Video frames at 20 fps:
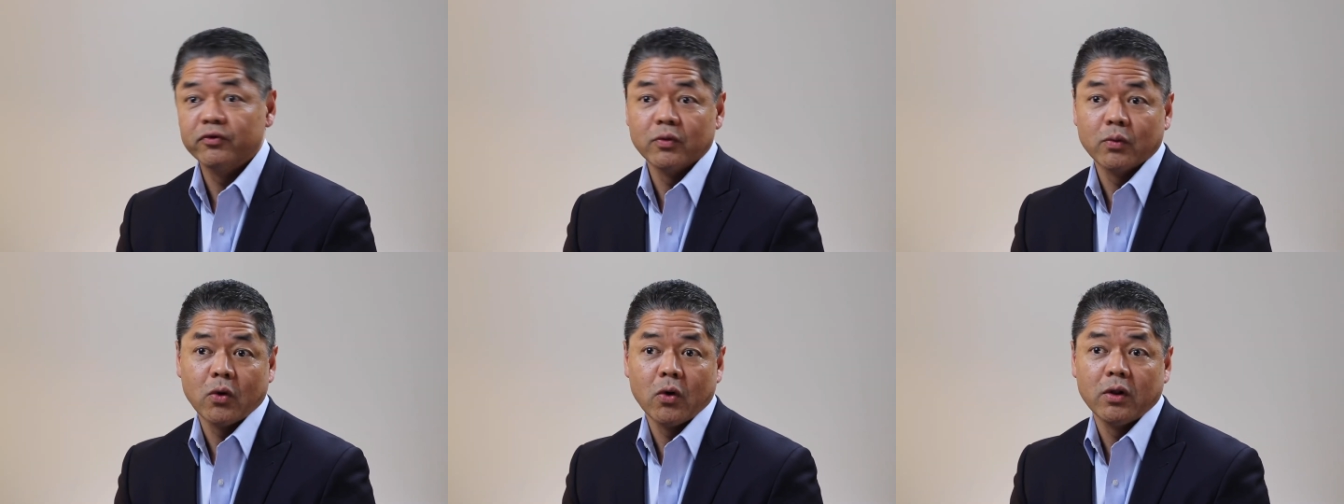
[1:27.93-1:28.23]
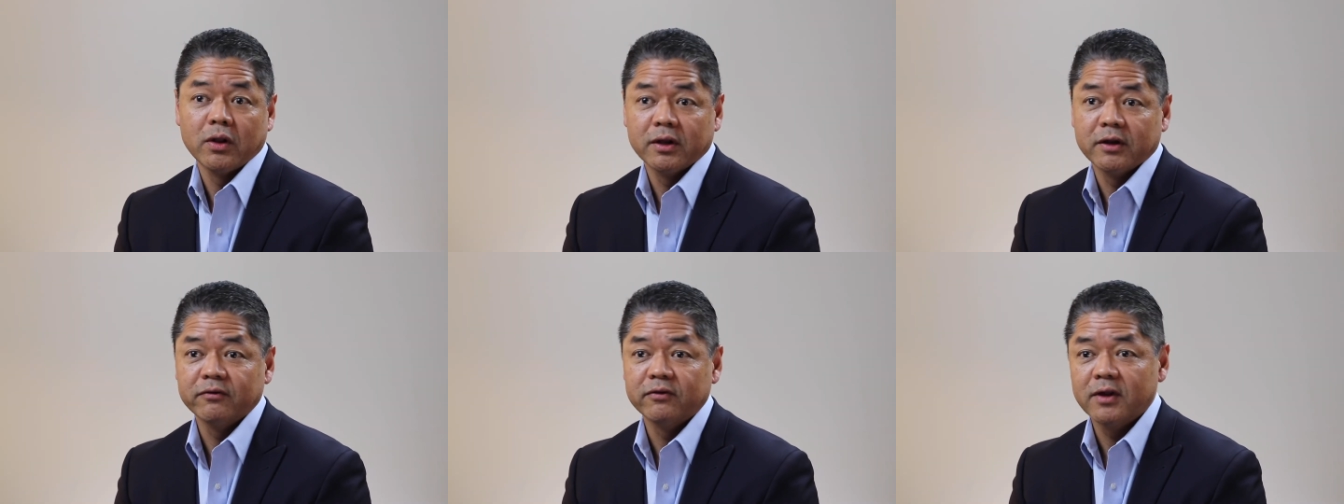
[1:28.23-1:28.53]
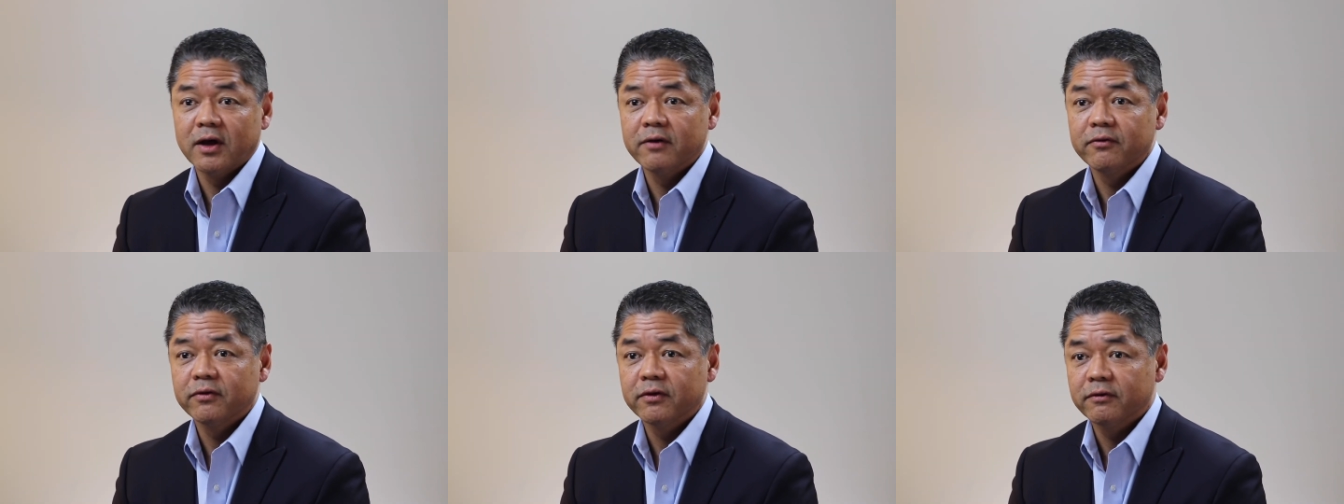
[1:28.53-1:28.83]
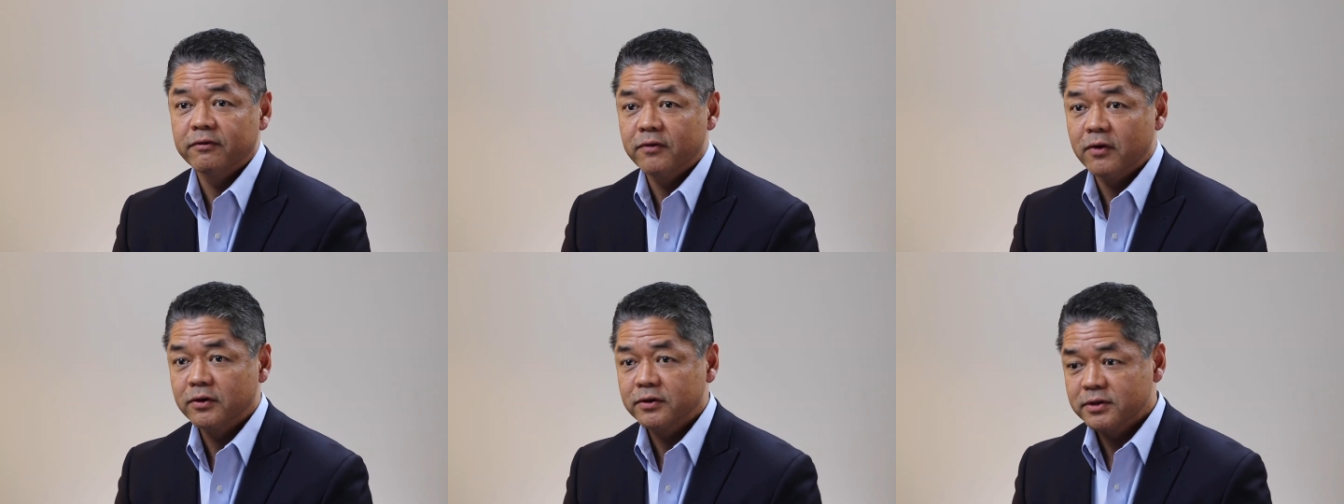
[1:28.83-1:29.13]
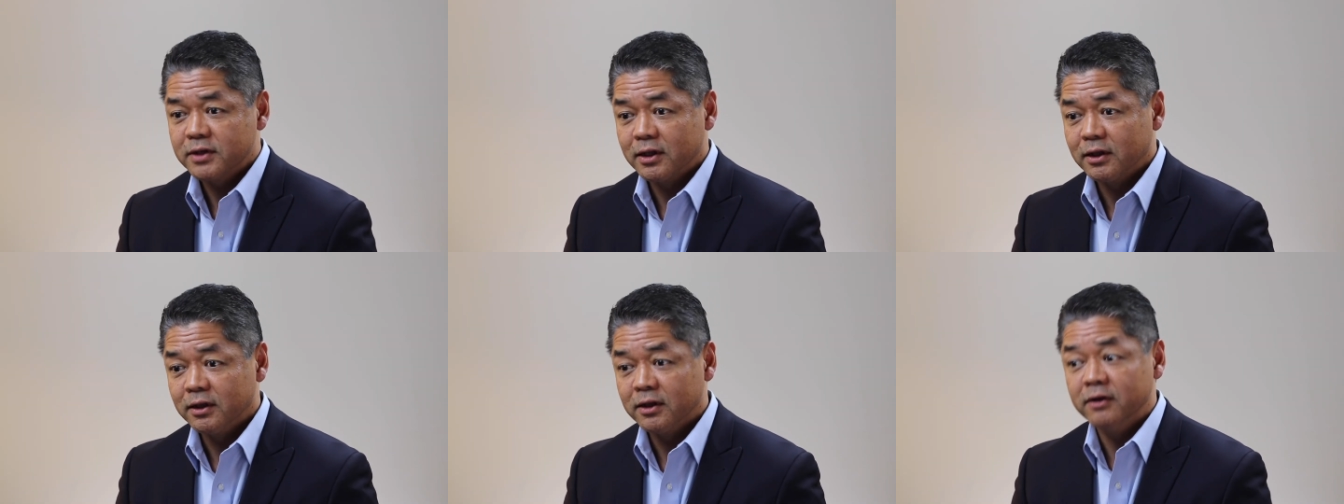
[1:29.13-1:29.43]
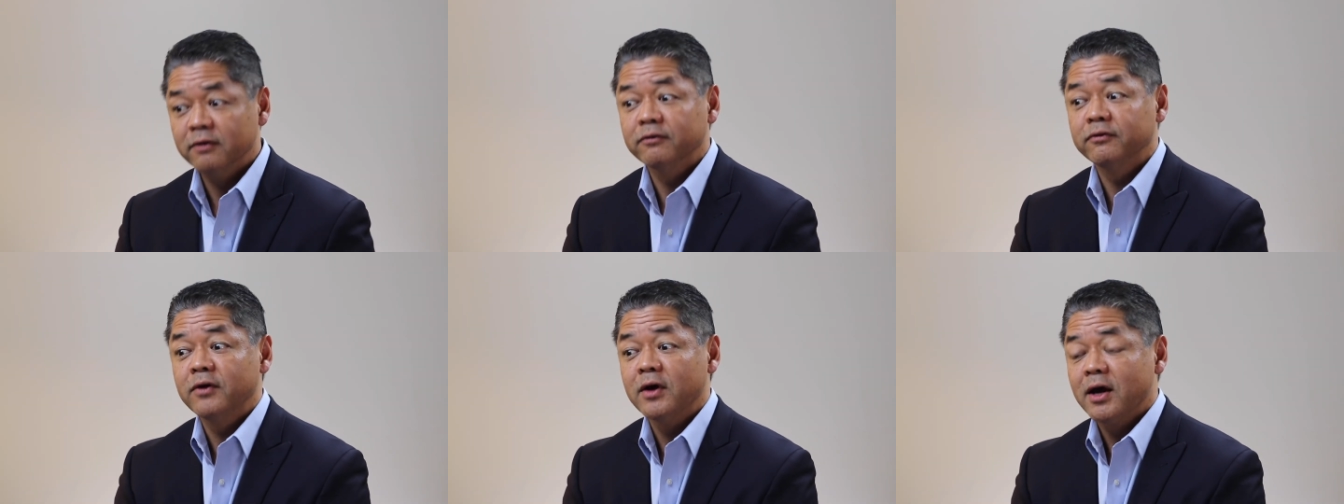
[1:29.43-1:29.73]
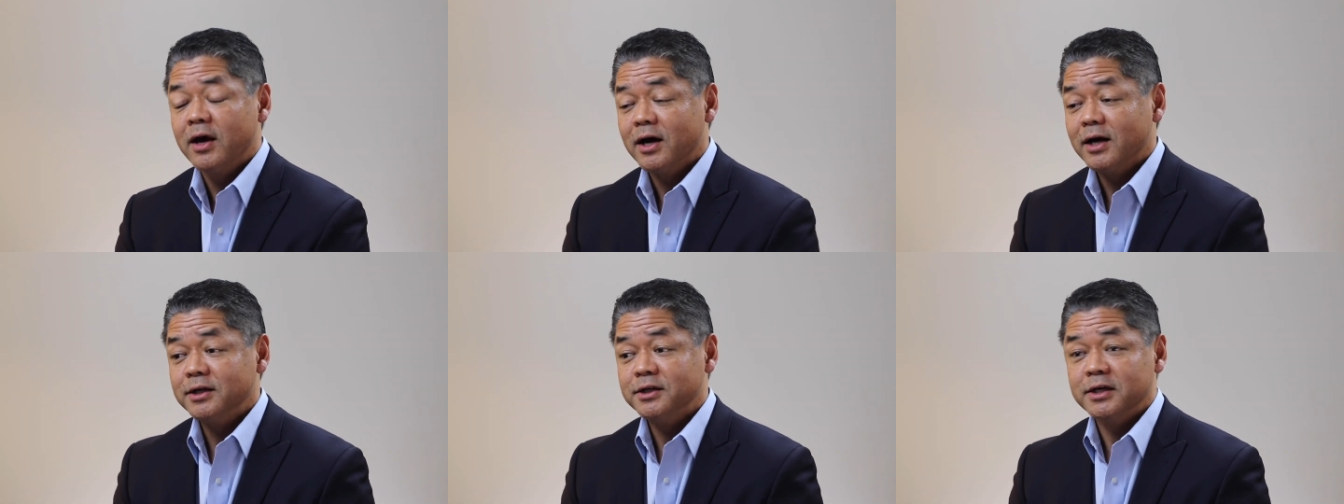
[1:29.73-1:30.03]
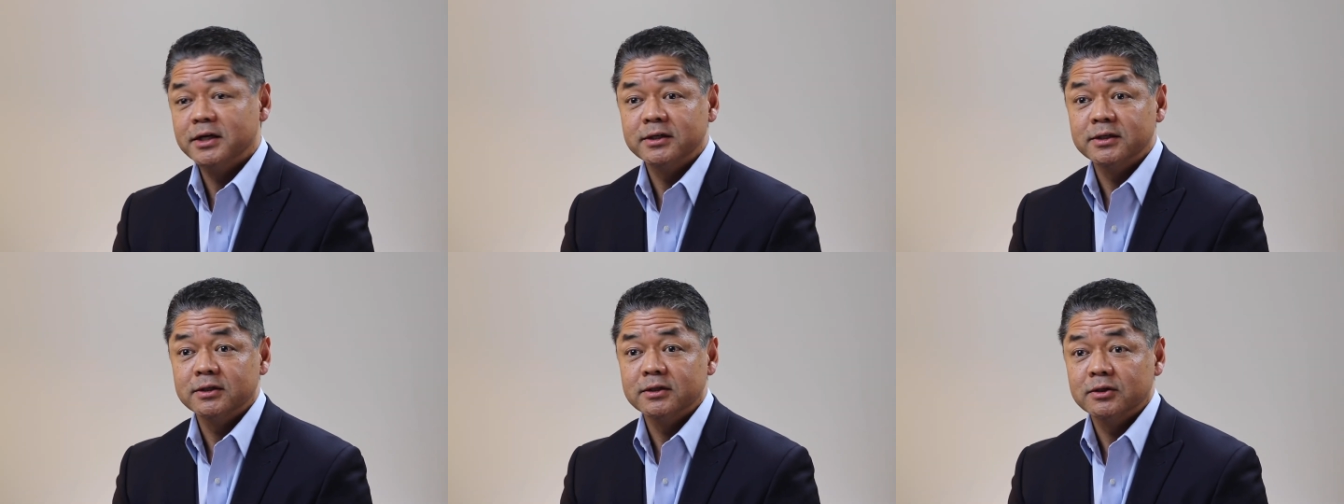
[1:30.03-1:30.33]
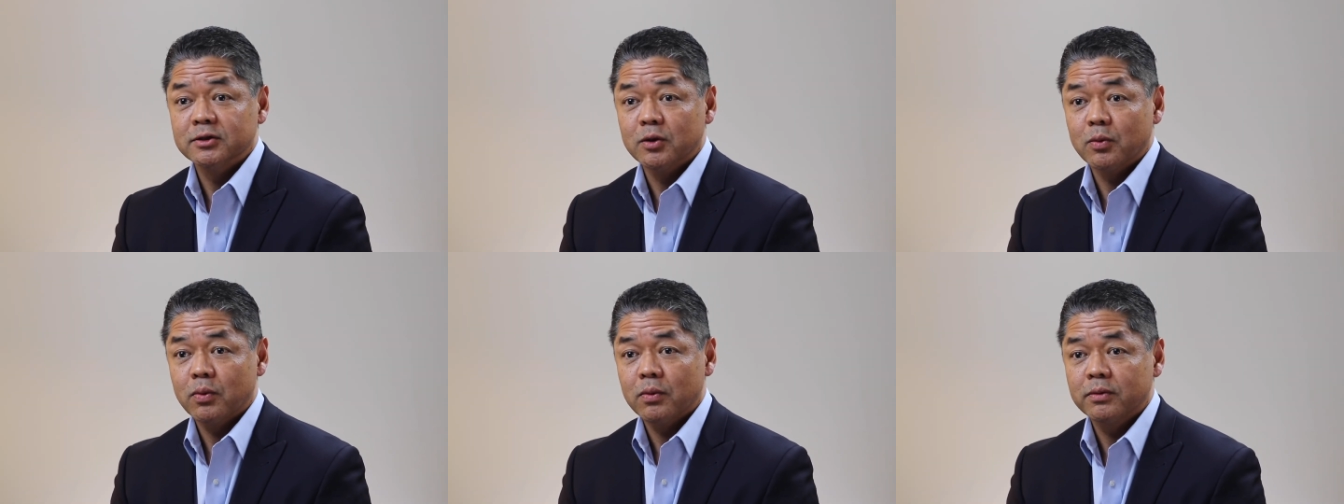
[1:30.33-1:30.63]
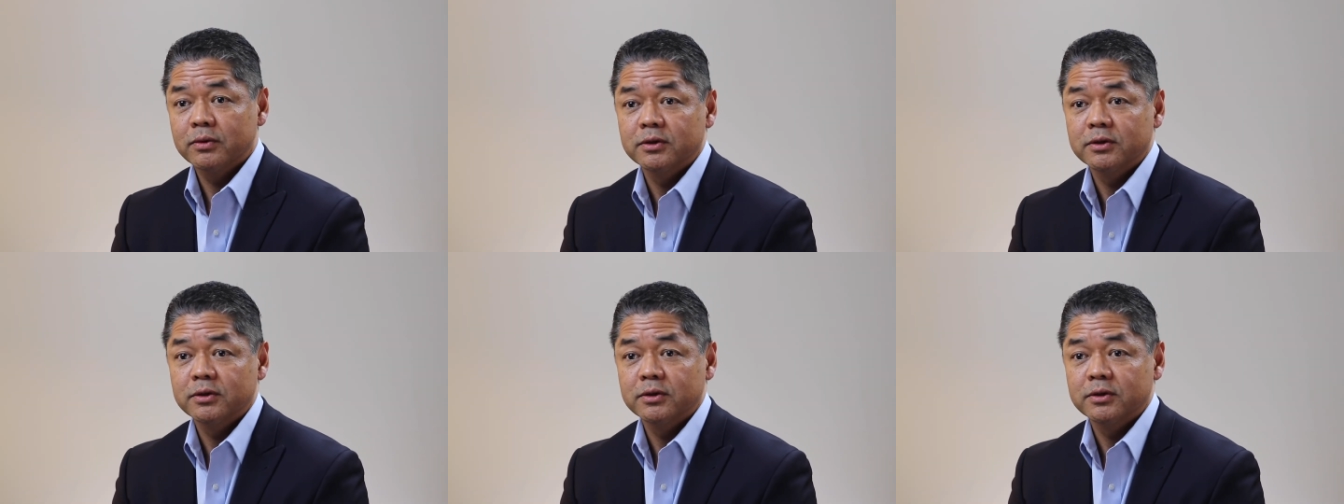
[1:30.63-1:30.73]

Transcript: the quality of life for the folks that live adjacent to the,